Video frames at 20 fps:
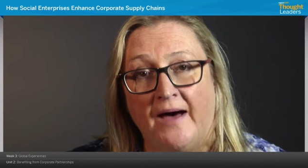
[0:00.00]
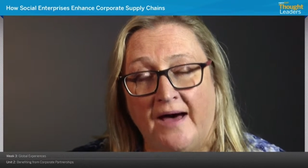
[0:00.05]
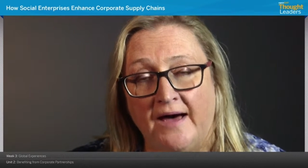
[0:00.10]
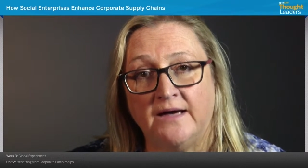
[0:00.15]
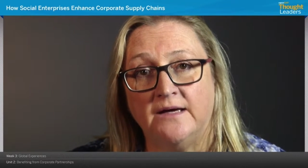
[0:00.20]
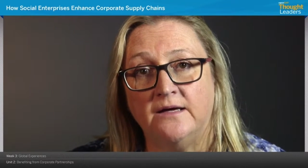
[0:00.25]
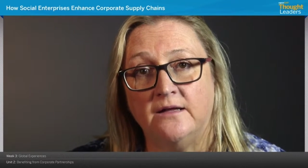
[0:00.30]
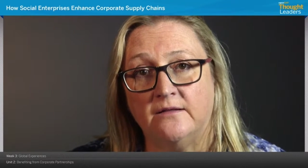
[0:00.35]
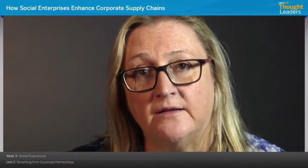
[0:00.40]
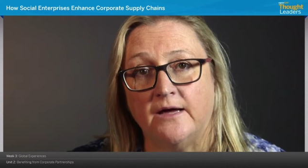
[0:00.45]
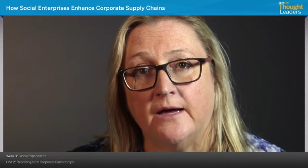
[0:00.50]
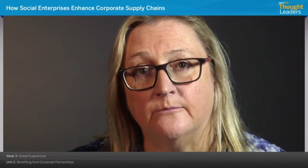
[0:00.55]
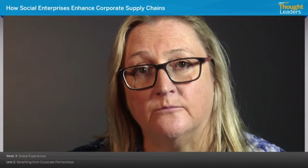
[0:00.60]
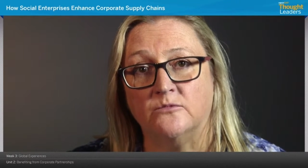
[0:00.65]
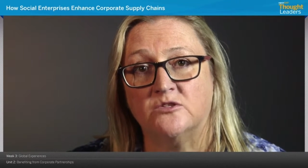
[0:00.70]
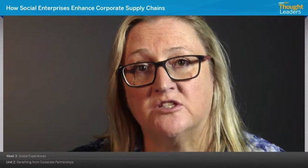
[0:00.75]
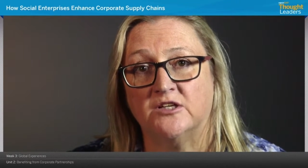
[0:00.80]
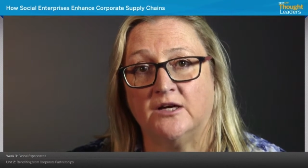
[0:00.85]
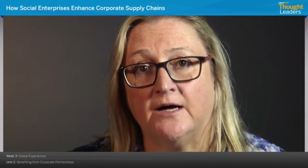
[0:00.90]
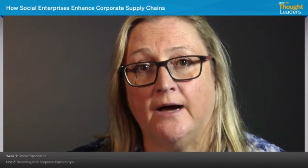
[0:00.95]
pay
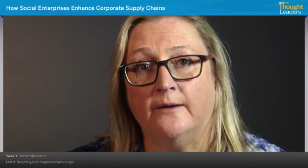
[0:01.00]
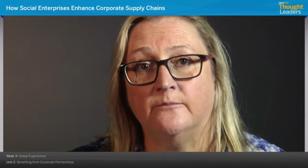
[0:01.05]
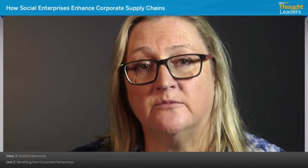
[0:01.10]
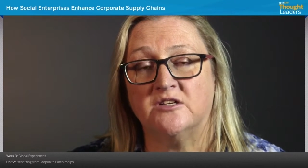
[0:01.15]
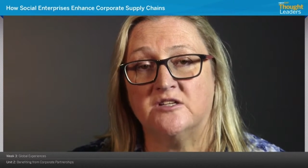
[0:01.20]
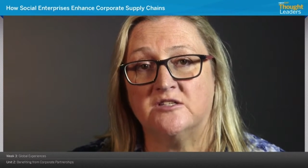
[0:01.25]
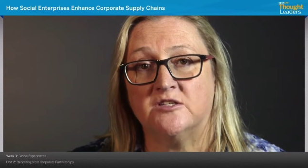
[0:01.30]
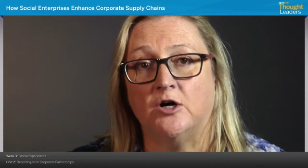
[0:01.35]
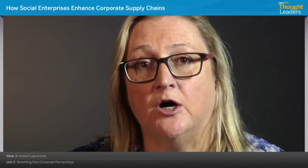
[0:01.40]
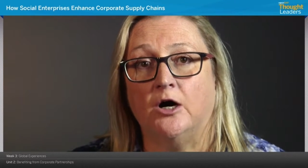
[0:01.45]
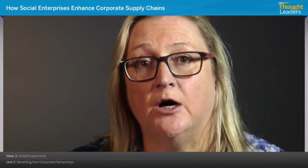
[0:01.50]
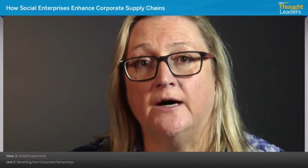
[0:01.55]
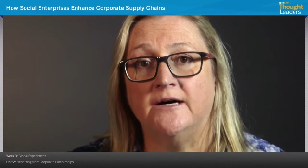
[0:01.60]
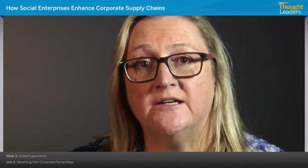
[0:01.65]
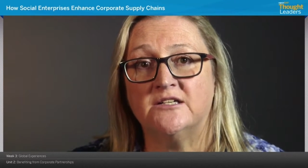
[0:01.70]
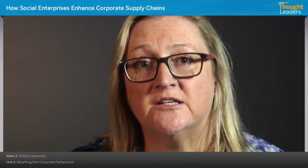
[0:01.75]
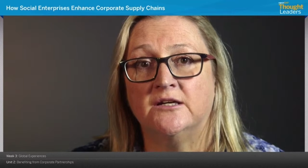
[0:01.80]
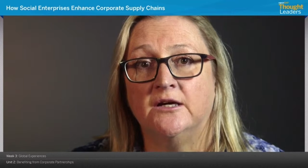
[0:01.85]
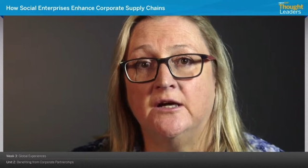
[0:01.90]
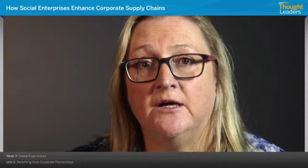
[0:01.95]
them to come to
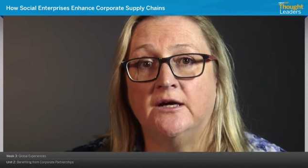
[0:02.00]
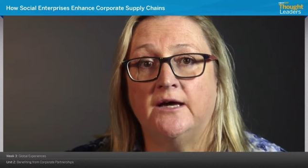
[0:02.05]
site